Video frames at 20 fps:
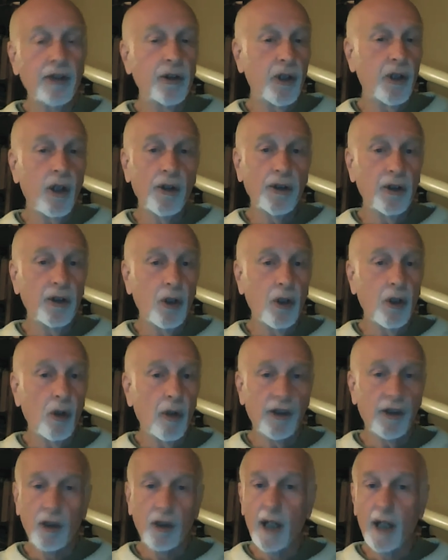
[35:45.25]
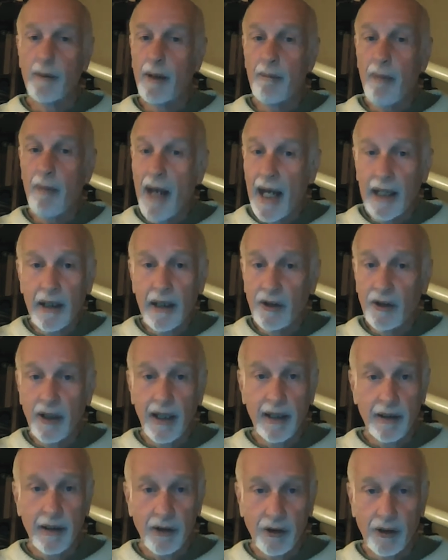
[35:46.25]
There's also astronomy
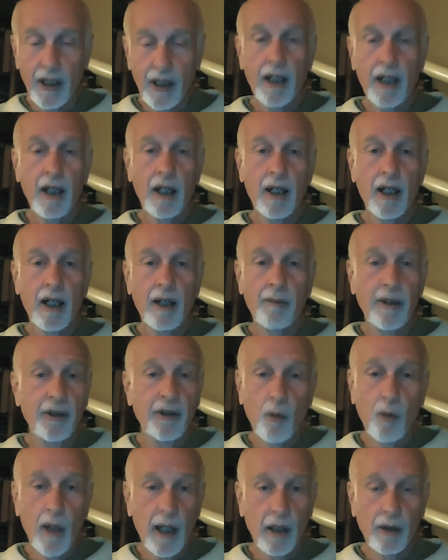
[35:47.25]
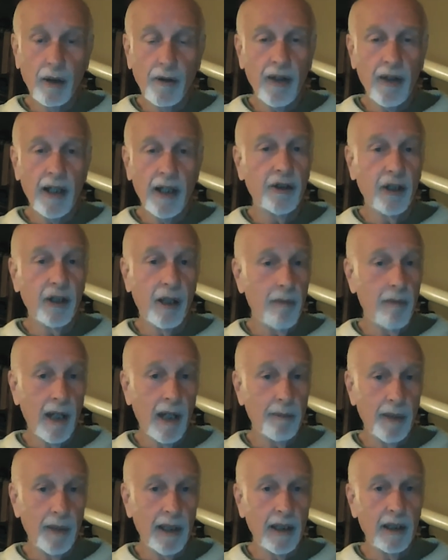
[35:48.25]
magazines um, as well that uh,
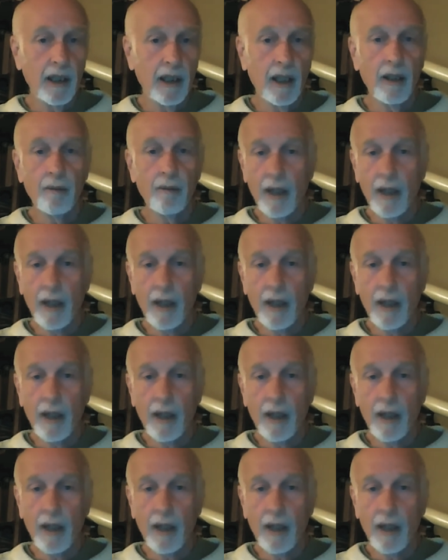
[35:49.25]
might be uh,